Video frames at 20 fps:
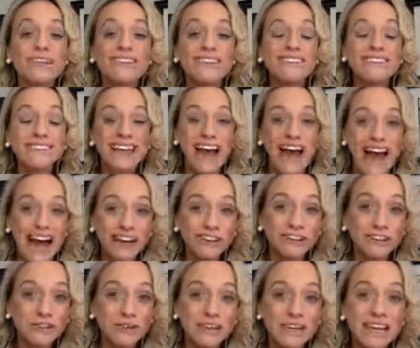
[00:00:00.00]
is
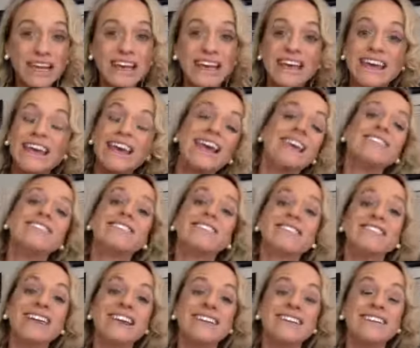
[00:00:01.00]
actually
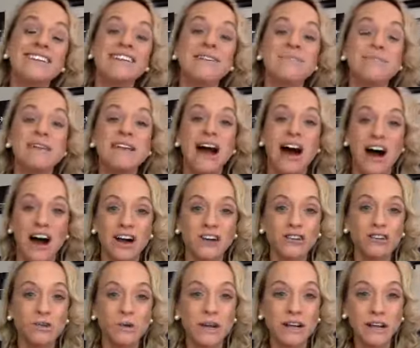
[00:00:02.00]
extending
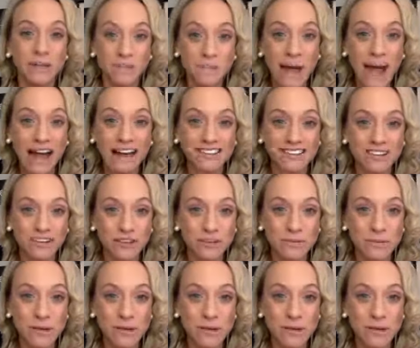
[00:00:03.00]
beyond you and impacting other